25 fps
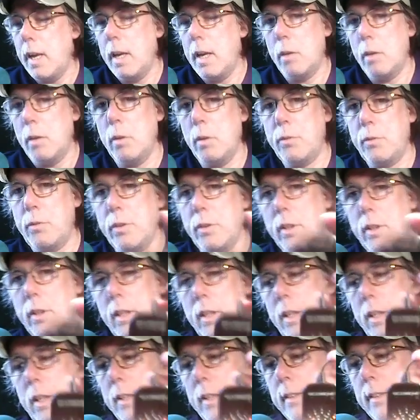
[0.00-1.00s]
Whoops,
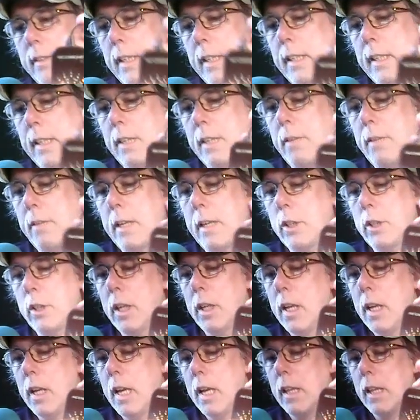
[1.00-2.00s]
I gotta imagine.
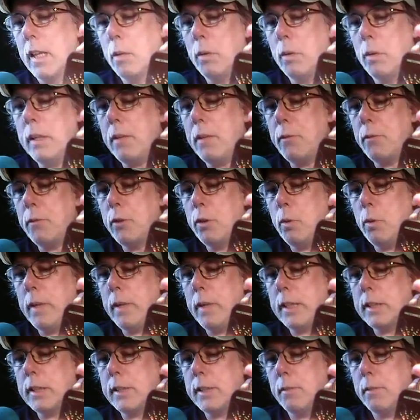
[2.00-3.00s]
The one I'm
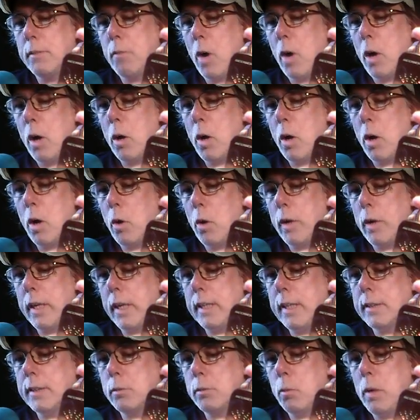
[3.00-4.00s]
doing tomorrow
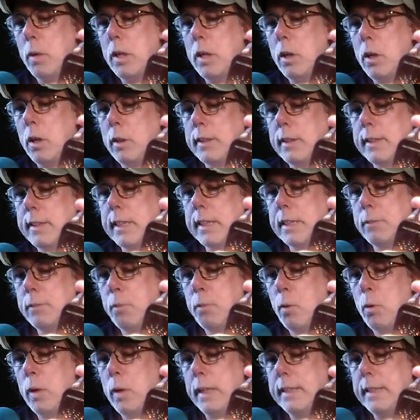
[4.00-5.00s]
is
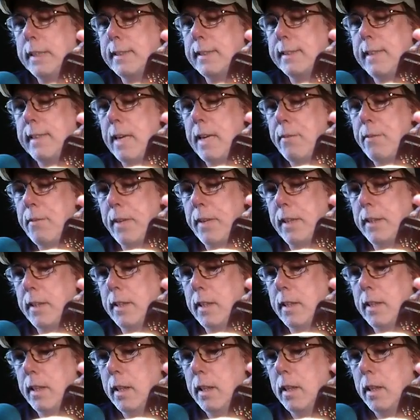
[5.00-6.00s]

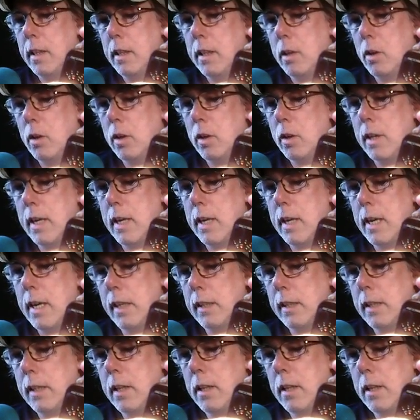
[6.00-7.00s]
106.7. Okay,
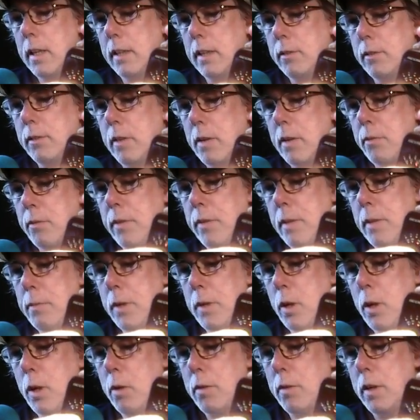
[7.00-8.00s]
now that's when I flip
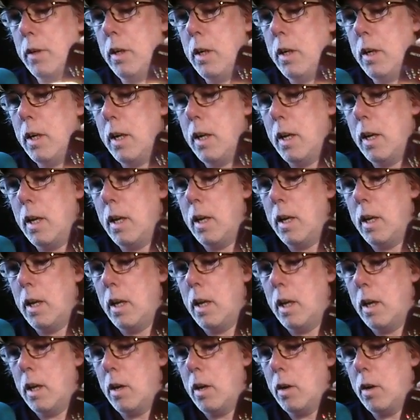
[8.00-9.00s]
it over.
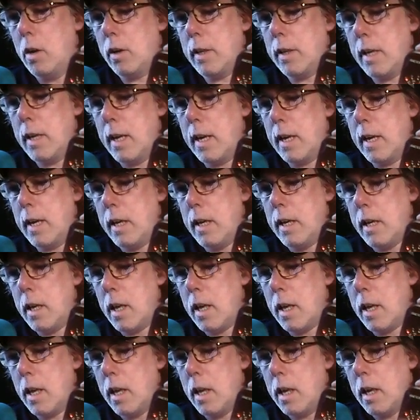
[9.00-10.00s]
Okay,
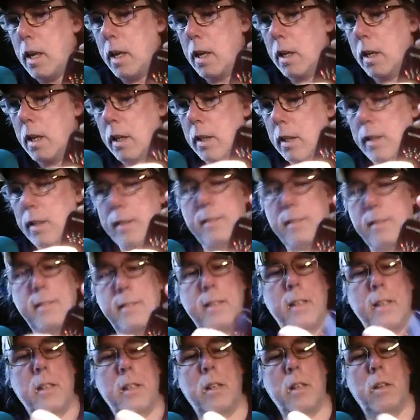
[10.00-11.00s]
let's
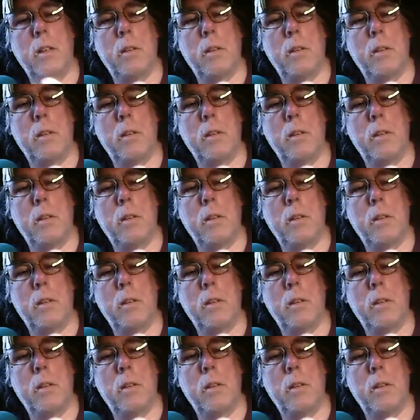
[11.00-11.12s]
see.